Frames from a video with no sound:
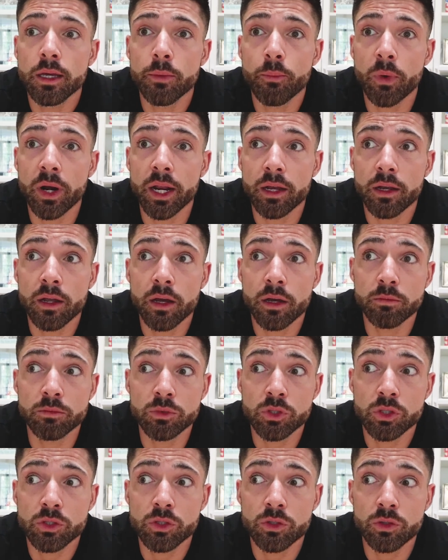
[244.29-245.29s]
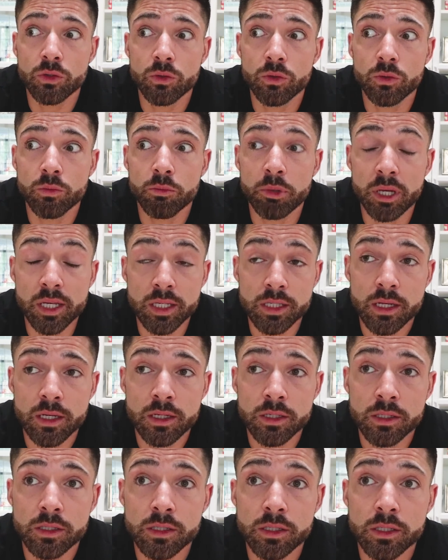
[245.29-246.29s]
When it comes to
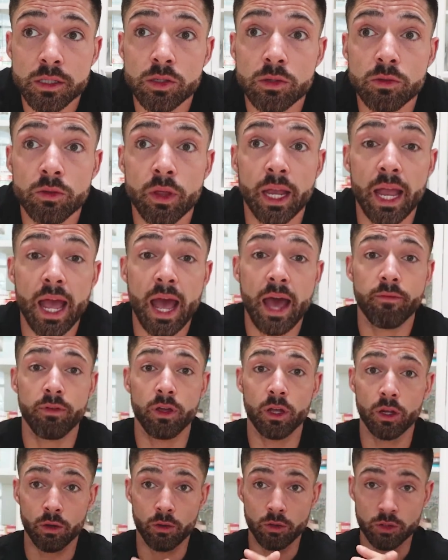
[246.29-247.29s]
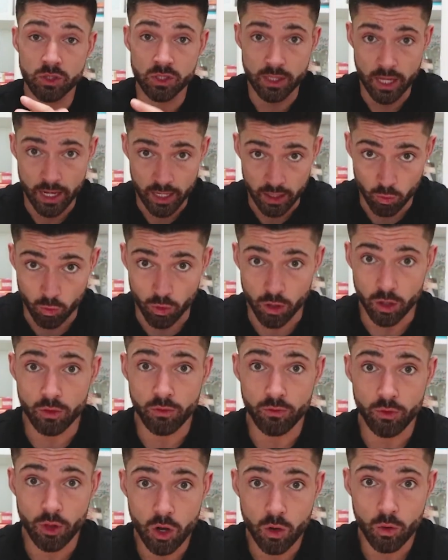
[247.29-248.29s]
business, like having steady
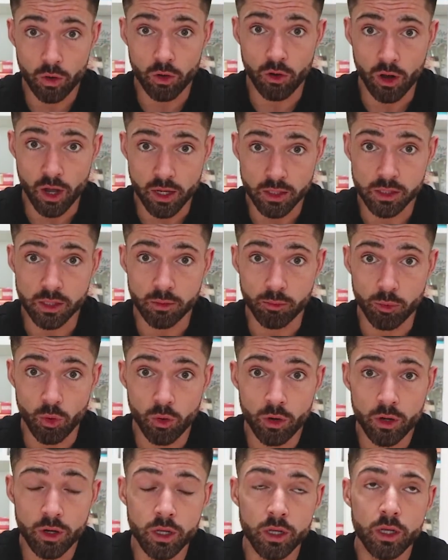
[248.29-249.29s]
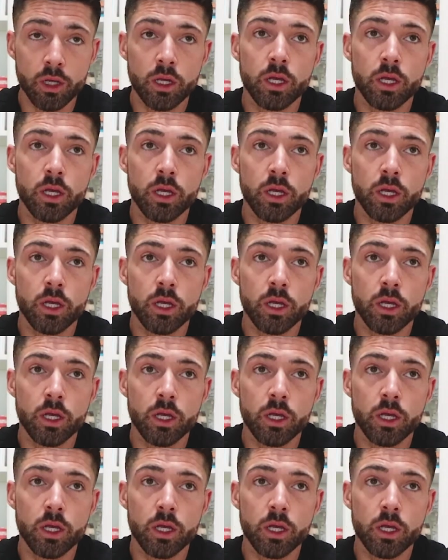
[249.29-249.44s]
workflow across the board,